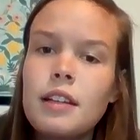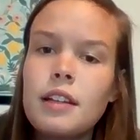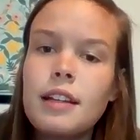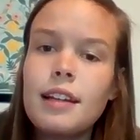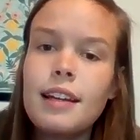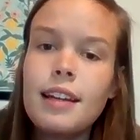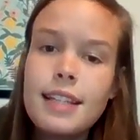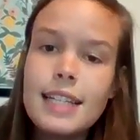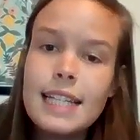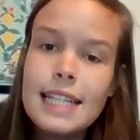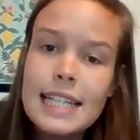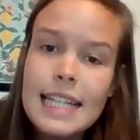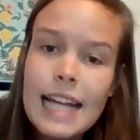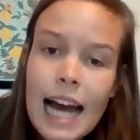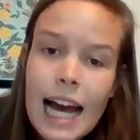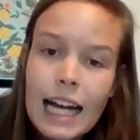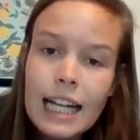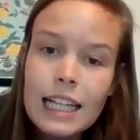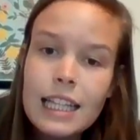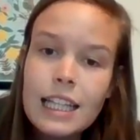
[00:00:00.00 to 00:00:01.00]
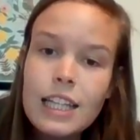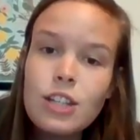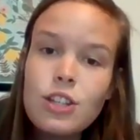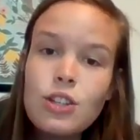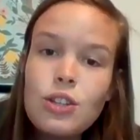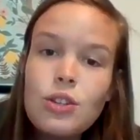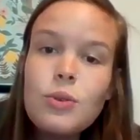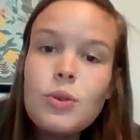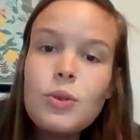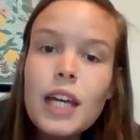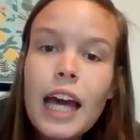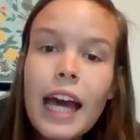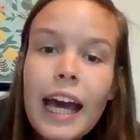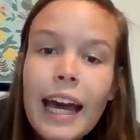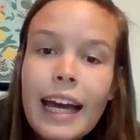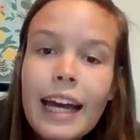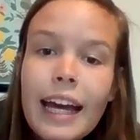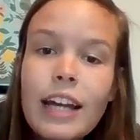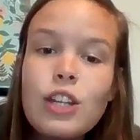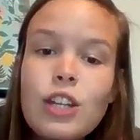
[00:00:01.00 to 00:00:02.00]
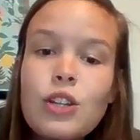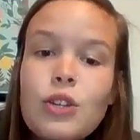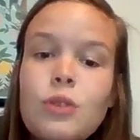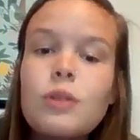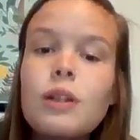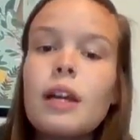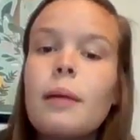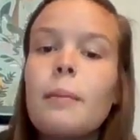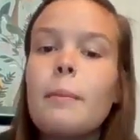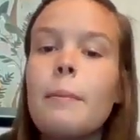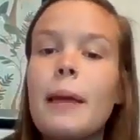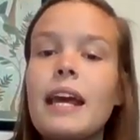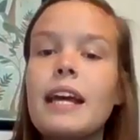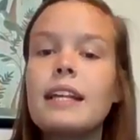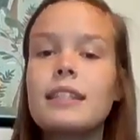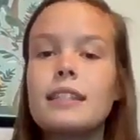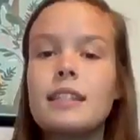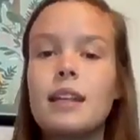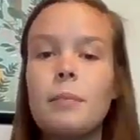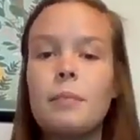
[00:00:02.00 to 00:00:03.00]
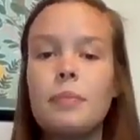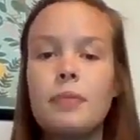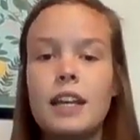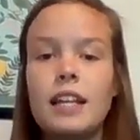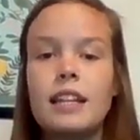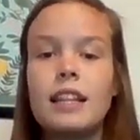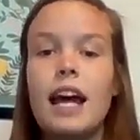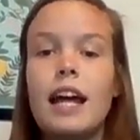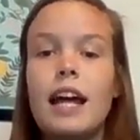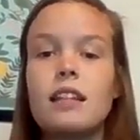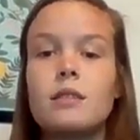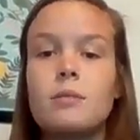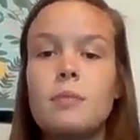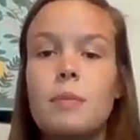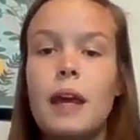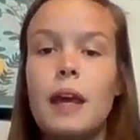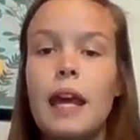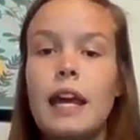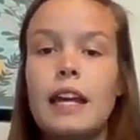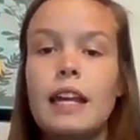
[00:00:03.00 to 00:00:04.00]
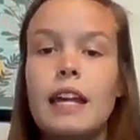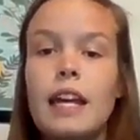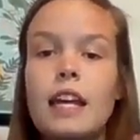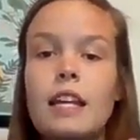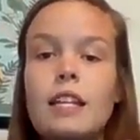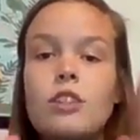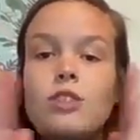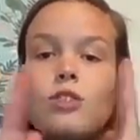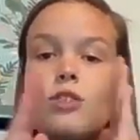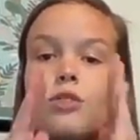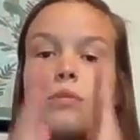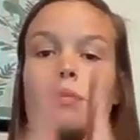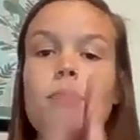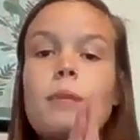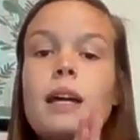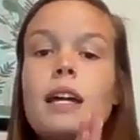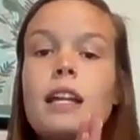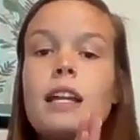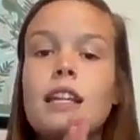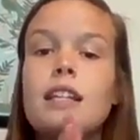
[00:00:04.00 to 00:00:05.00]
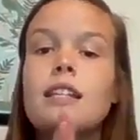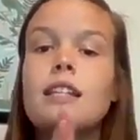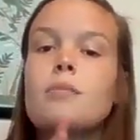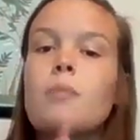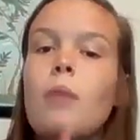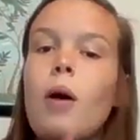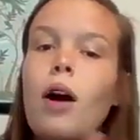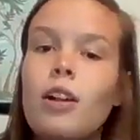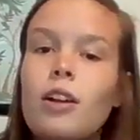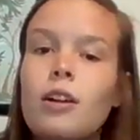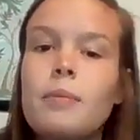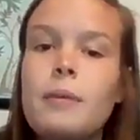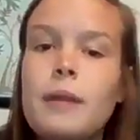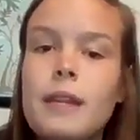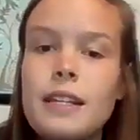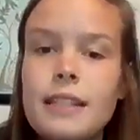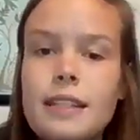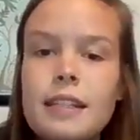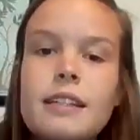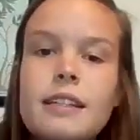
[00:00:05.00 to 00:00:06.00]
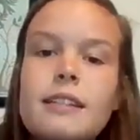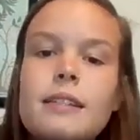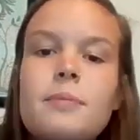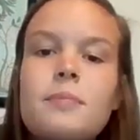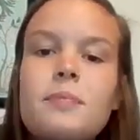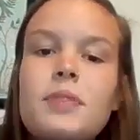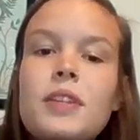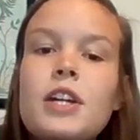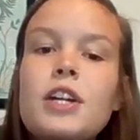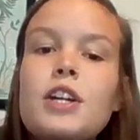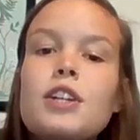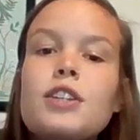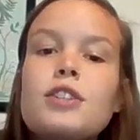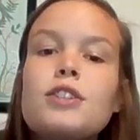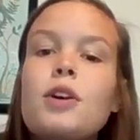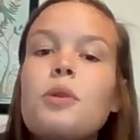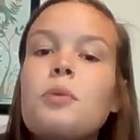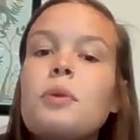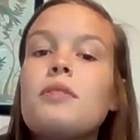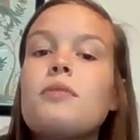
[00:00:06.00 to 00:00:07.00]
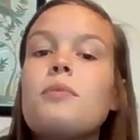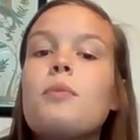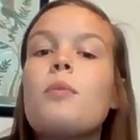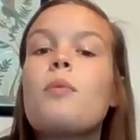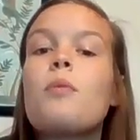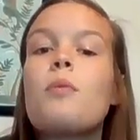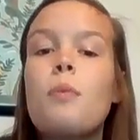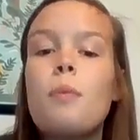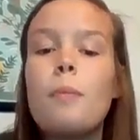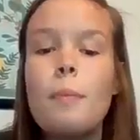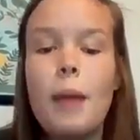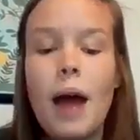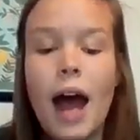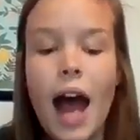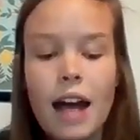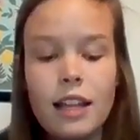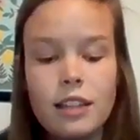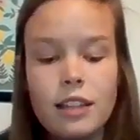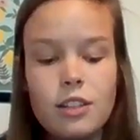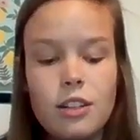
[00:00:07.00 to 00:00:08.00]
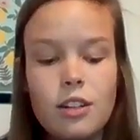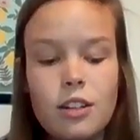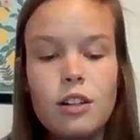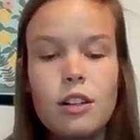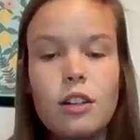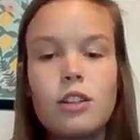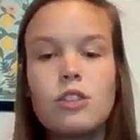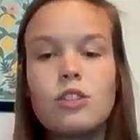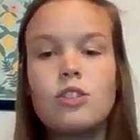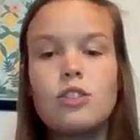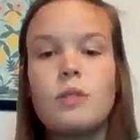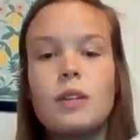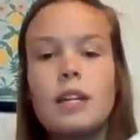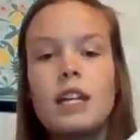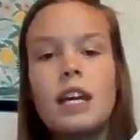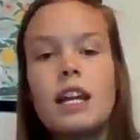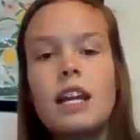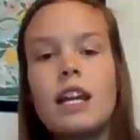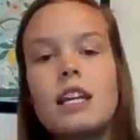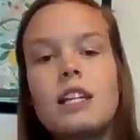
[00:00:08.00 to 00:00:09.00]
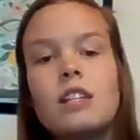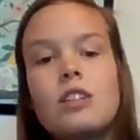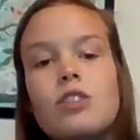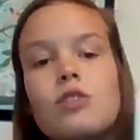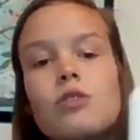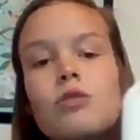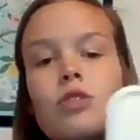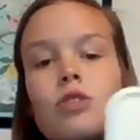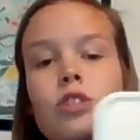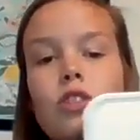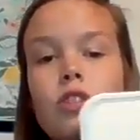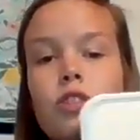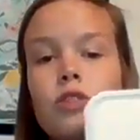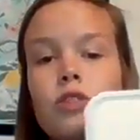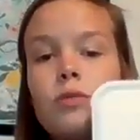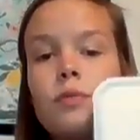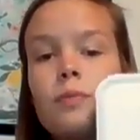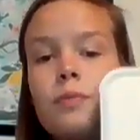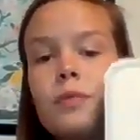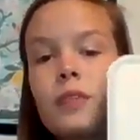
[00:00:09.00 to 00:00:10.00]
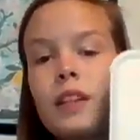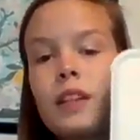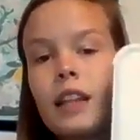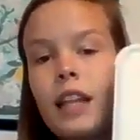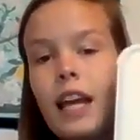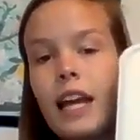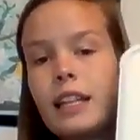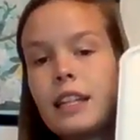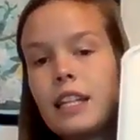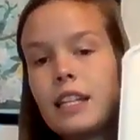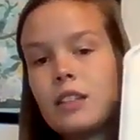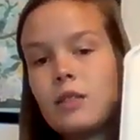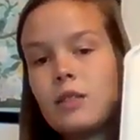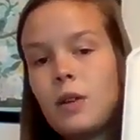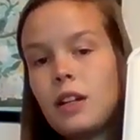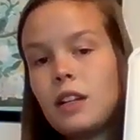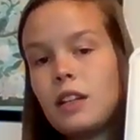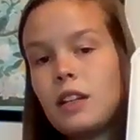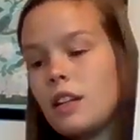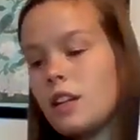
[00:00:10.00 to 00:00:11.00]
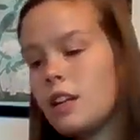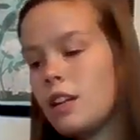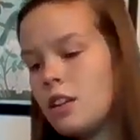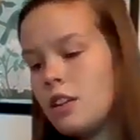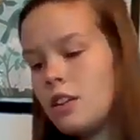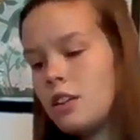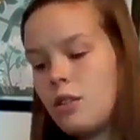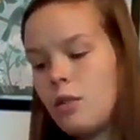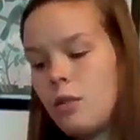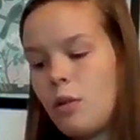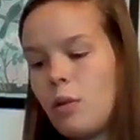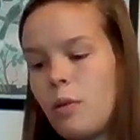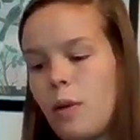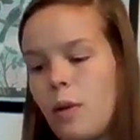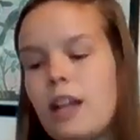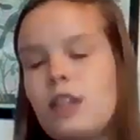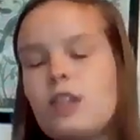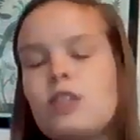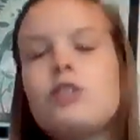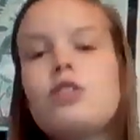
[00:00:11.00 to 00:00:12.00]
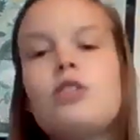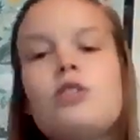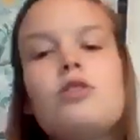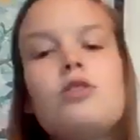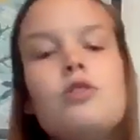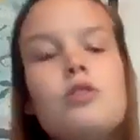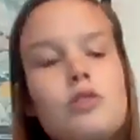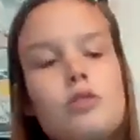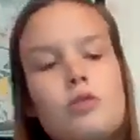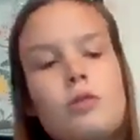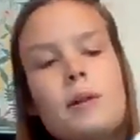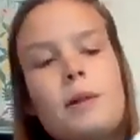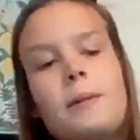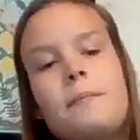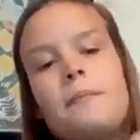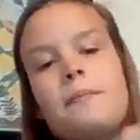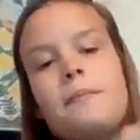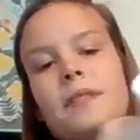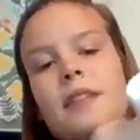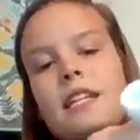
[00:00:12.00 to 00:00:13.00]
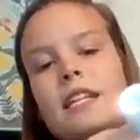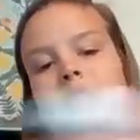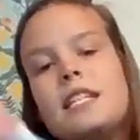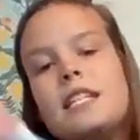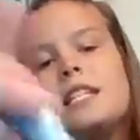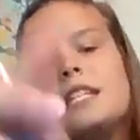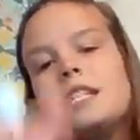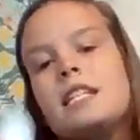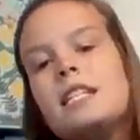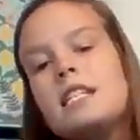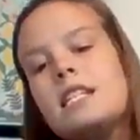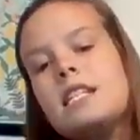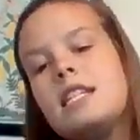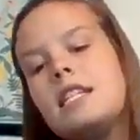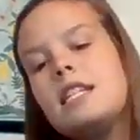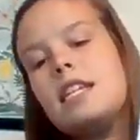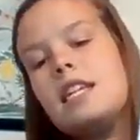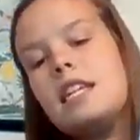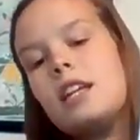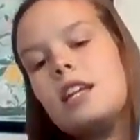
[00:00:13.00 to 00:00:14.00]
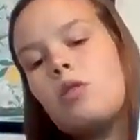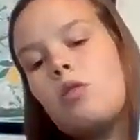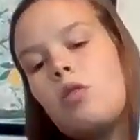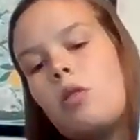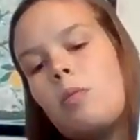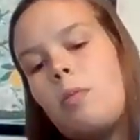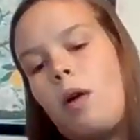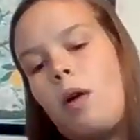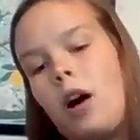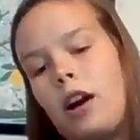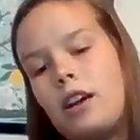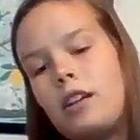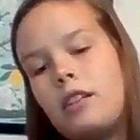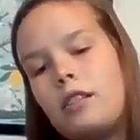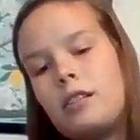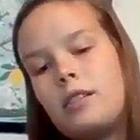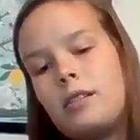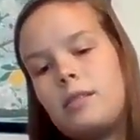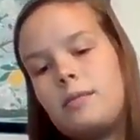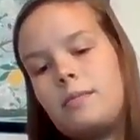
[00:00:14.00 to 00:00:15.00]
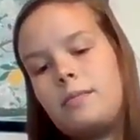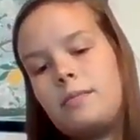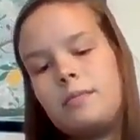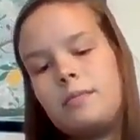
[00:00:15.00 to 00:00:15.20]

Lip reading: Exactly, you can. You can make something that's big into many smaller pieces. So we've mastered doing it into 2, like this one. So we'll write 2 equal parts.